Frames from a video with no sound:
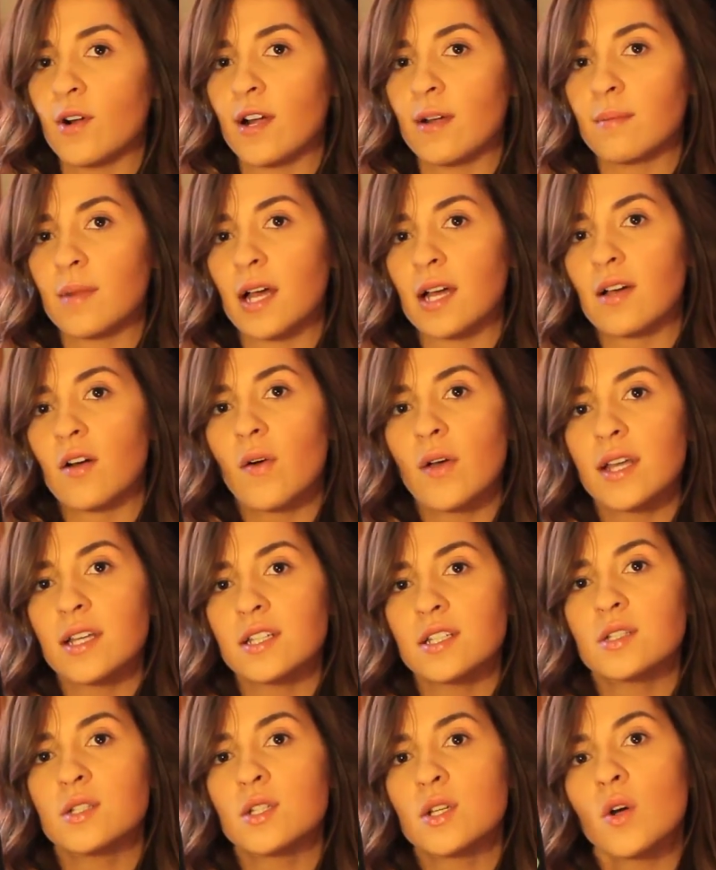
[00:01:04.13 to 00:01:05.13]
I'm not going
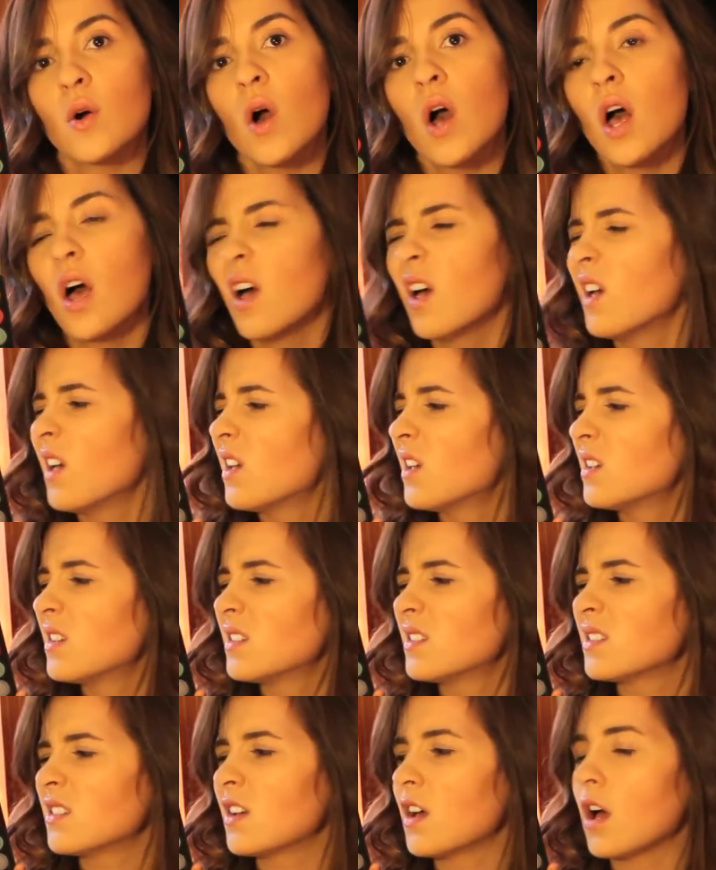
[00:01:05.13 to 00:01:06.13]
to do
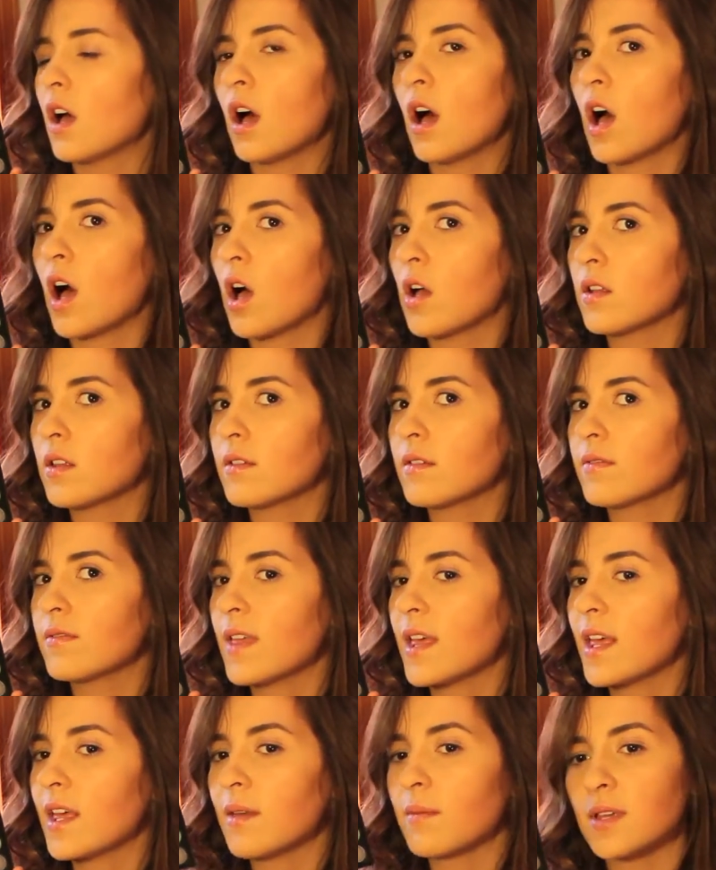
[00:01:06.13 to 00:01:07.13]
all of
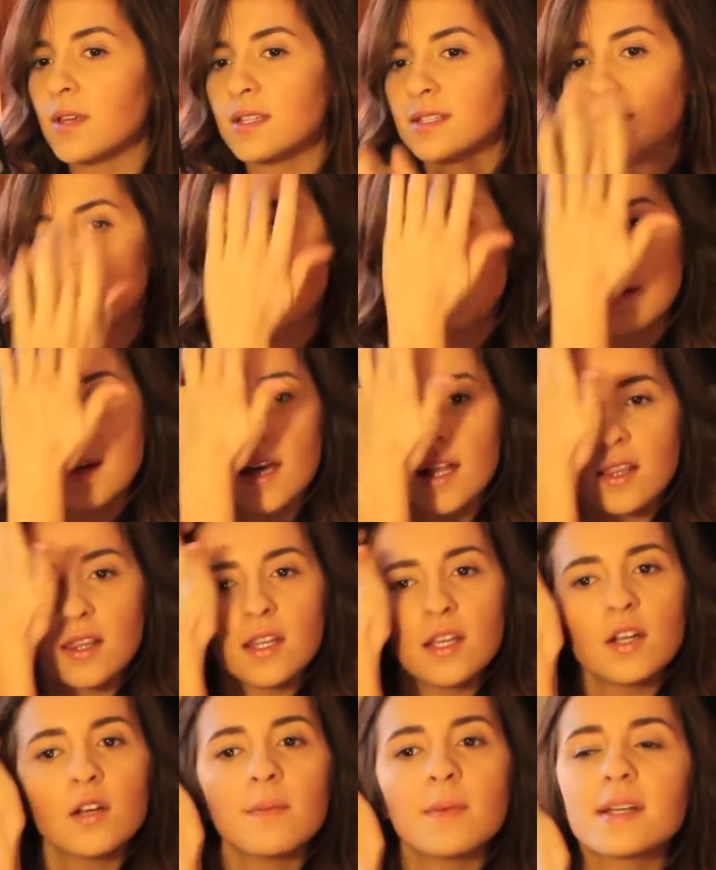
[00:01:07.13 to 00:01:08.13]
them because that'd be a
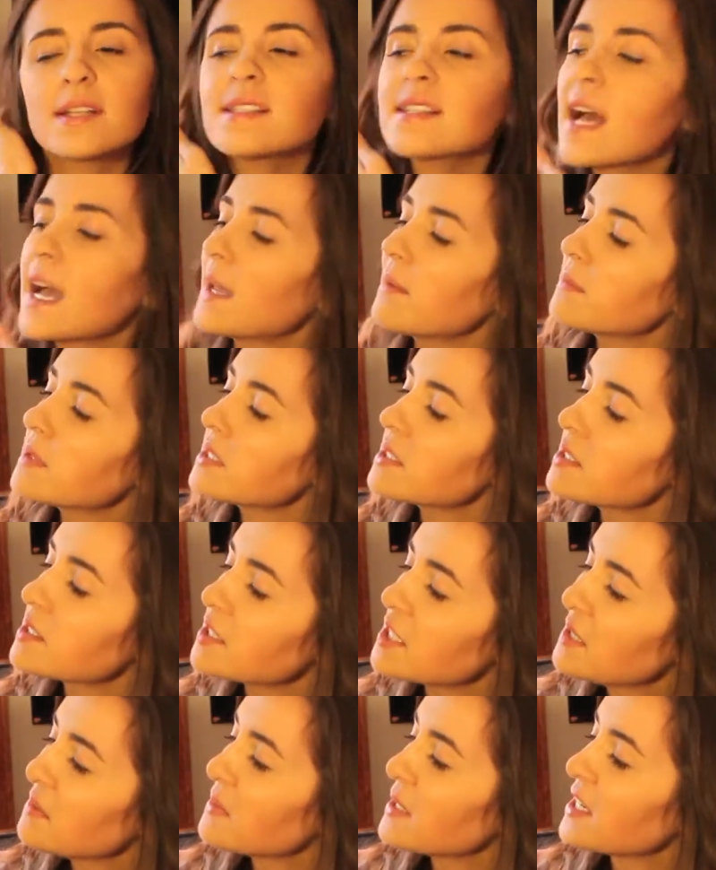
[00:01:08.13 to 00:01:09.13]
little bit time
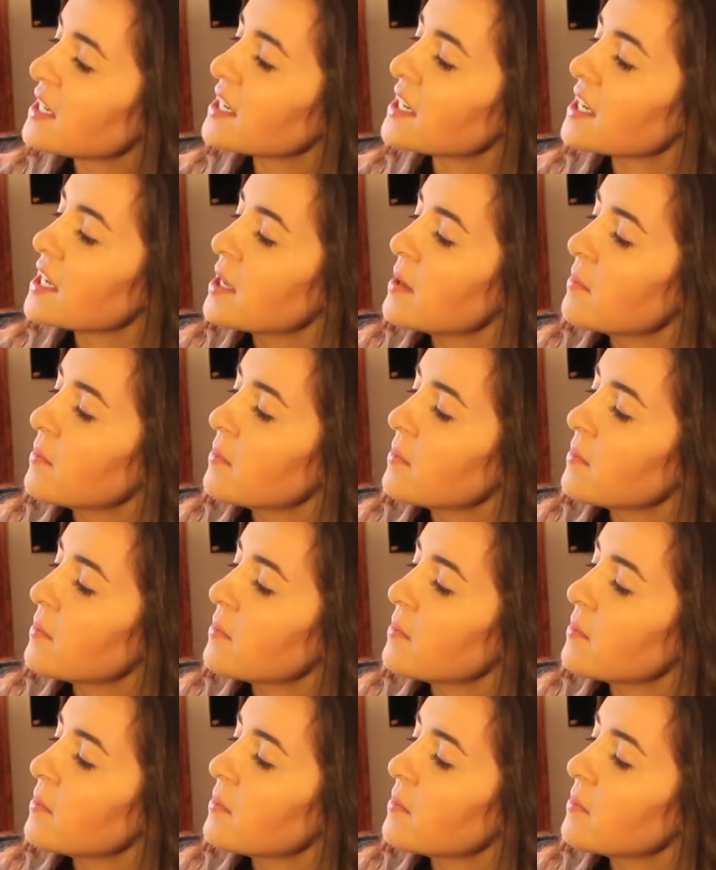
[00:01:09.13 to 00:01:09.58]
consuming,